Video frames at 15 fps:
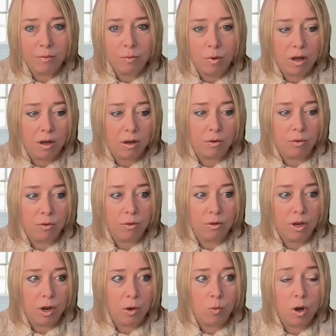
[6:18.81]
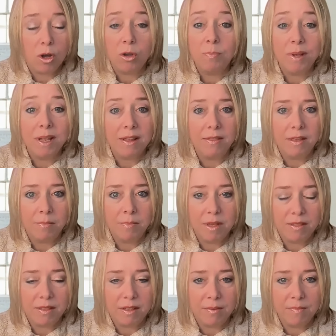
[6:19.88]
what you know, what could be in them
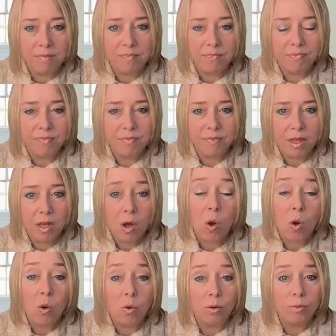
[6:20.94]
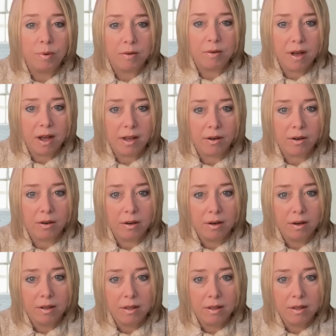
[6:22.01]
that the the old provider,